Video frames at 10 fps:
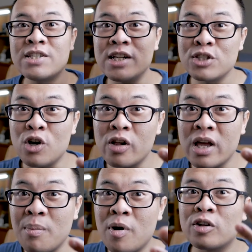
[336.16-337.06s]
Still
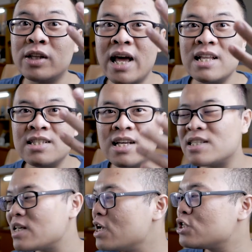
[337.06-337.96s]
talking about
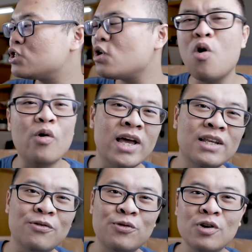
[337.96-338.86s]
lenses, so
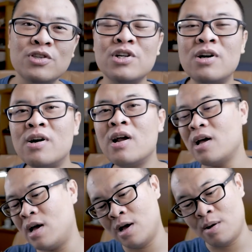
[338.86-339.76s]
in the future,
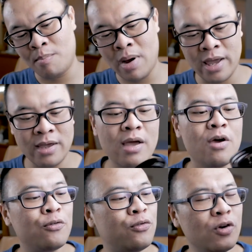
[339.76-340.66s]
my
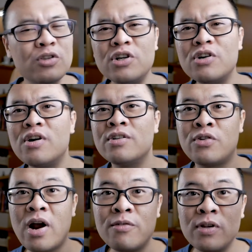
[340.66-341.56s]
future
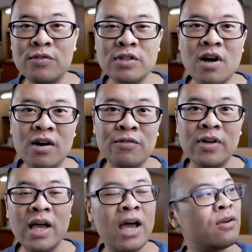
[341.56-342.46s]
travel
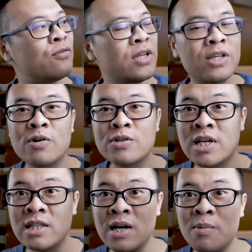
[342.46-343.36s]
photography and video
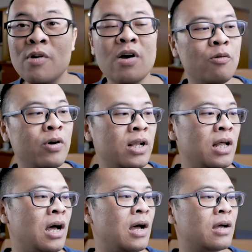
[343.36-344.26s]
setup
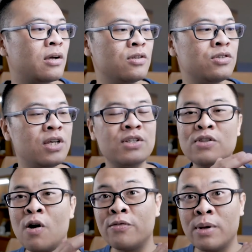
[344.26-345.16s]
will
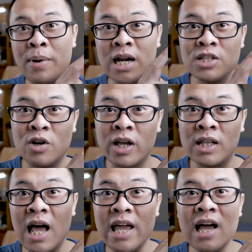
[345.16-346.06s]
consist of the Panasonic
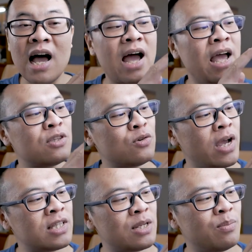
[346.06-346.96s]
Leica
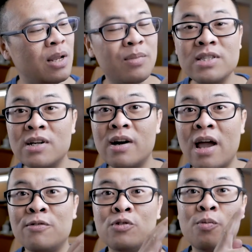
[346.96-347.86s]
8-18mm
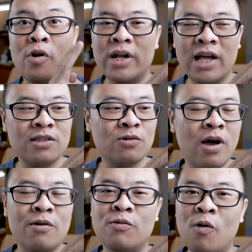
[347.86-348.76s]
f2.8 to
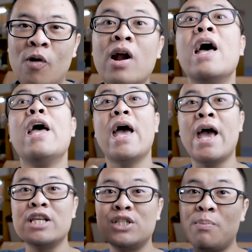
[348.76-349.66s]
f4
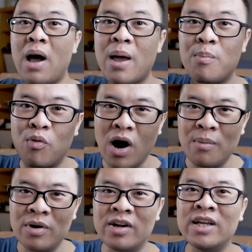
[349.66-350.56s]
as my
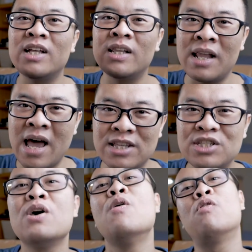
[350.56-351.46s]
primary
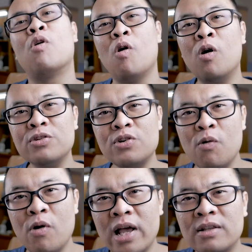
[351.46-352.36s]
lens for
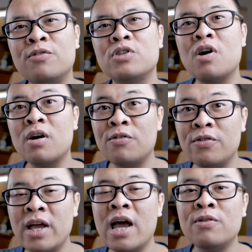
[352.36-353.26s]
ultra wide
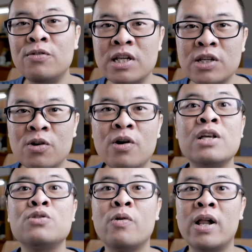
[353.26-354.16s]
photography and video,
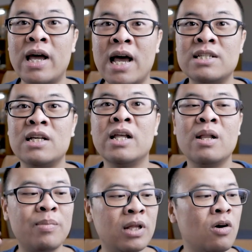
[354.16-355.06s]
as well as a
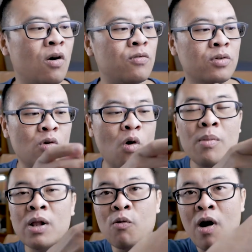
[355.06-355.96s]
little bit of
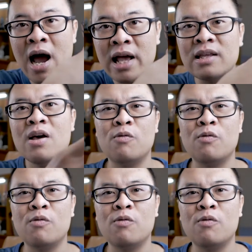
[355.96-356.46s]
normal wide